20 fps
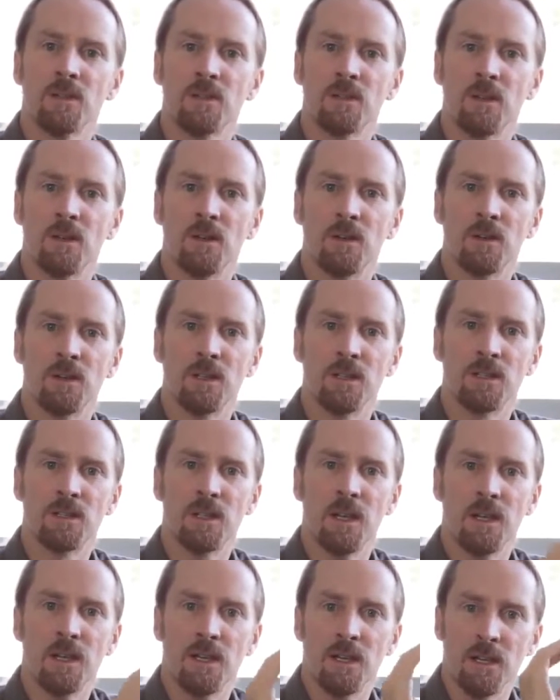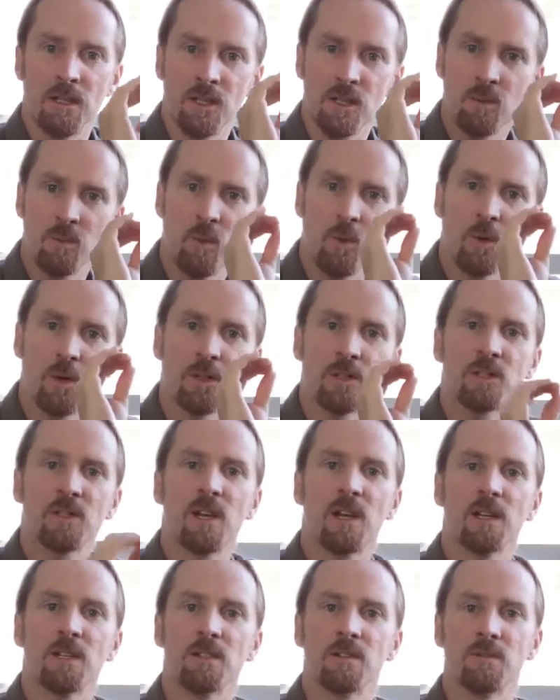so it's taking a smaller
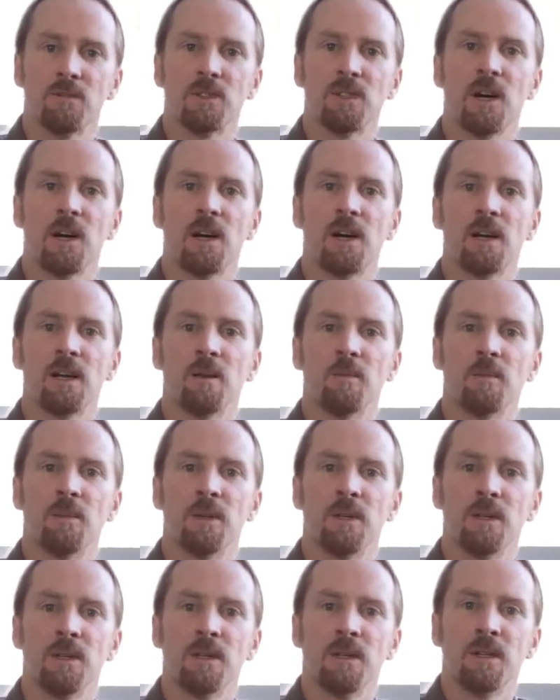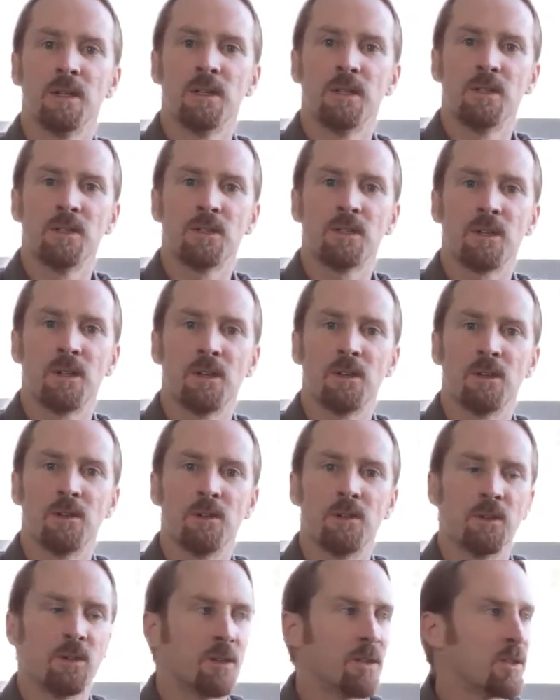slice of time.
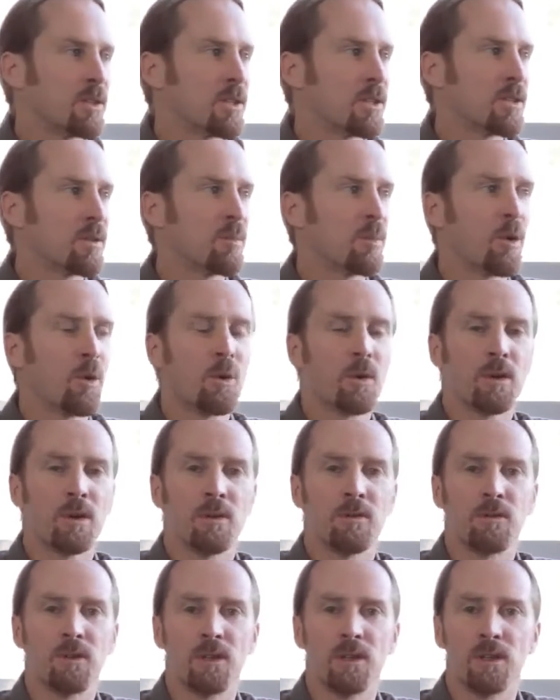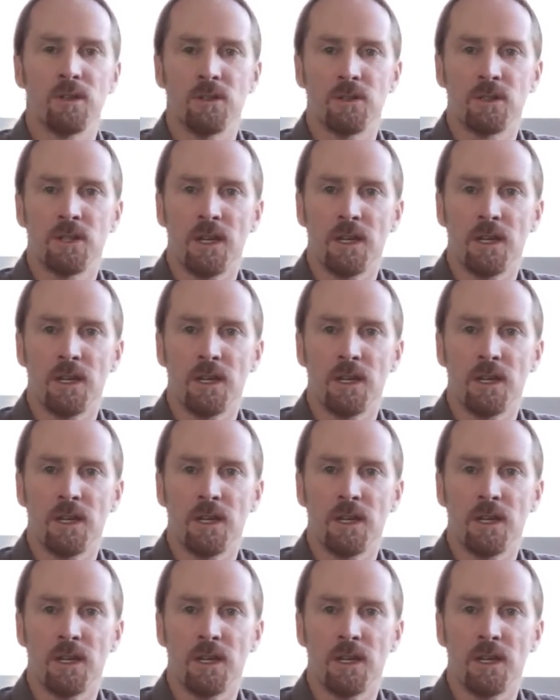So this is important if you're